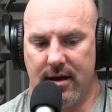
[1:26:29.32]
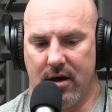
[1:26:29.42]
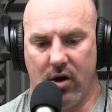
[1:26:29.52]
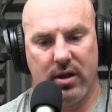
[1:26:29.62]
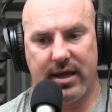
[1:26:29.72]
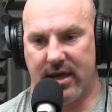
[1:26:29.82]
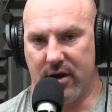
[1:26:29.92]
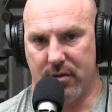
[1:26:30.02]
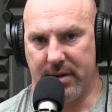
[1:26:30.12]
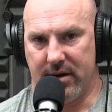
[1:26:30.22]
All I
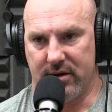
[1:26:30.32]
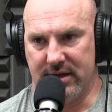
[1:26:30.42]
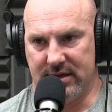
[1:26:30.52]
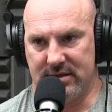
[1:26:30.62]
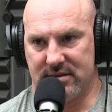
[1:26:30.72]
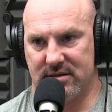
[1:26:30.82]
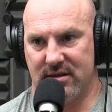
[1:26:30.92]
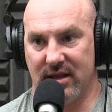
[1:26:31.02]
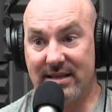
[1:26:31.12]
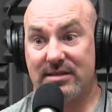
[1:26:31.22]
care about is
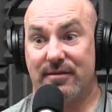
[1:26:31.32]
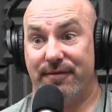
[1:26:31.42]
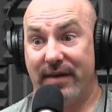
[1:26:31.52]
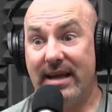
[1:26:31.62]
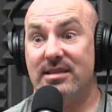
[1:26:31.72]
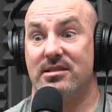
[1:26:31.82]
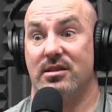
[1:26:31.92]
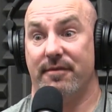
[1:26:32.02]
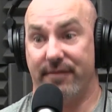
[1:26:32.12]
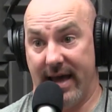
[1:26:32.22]
let's face
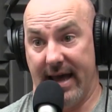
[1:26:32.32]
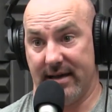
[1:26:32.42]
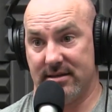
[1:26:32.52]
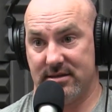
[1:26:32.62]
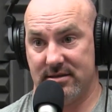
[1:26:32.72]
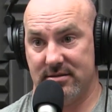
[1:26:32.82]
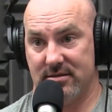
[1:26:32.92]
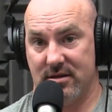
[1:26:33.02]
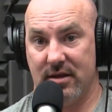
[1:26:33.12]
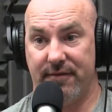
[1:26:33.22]
the facts.
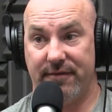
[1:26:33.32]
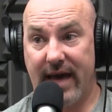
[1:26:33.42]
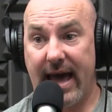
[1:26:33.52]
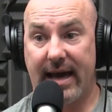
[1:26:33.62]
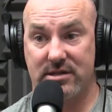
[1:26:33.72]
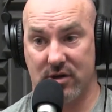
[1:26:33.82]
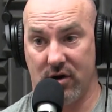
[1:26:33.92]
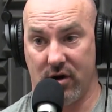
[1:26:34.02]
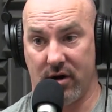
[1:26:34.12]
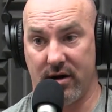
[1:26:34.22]
The facts
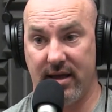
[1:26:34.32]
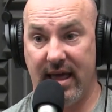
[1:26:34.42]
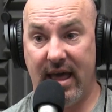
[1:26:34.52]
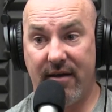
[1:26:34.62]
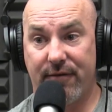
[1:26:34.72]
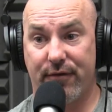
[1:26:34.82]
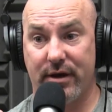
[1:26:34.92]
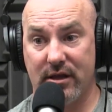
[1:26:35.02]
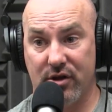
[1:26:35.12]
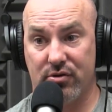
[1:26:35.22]
are
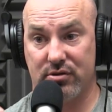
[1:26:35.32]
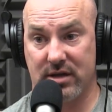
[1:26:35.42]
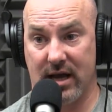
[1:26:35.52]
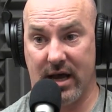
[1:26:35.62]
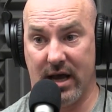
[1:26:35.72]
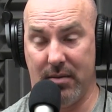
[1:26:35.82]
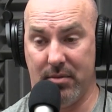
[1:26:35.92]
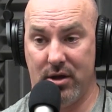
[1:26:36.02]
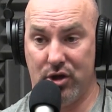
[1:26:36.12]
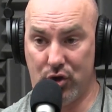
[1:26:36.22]
every little
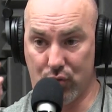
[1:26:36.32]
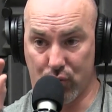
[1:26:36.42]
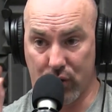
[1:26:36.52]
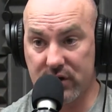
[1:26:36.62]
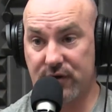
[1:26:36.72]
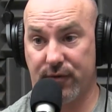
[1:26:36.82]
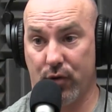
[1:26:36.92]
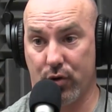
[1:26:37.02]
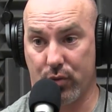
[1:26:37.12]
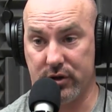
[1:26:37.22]
time you rush
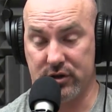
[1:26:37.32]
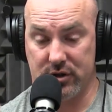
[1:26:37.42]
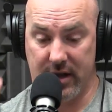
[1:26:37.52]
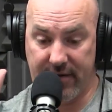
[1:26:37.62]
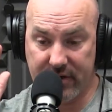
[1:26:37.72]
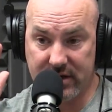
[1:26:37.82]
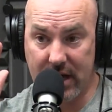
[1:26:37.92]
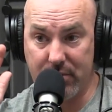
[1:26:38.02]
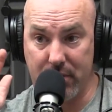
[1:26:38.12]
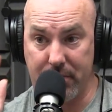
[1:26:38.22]
forward, every
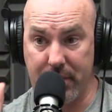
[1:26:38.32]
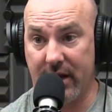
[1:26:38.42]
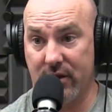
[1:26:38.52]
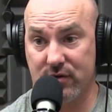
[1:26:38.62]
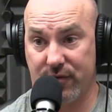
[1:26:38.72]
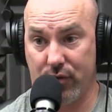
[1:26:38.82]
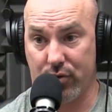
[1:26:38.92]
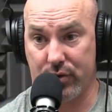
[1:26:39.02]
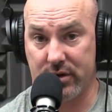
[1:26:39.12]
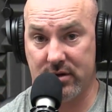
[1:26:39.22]
time your body goes
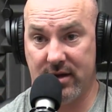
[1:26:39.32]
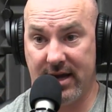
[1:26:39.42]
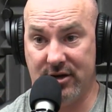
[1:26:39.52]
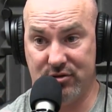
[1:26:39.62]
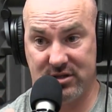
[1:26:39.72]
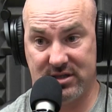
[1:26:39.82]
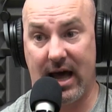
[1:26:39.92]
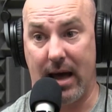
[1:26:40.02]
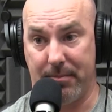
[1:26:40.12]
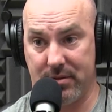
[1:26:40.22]
forward and you
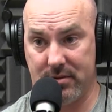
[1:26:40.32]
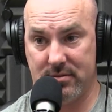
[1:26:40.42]
stop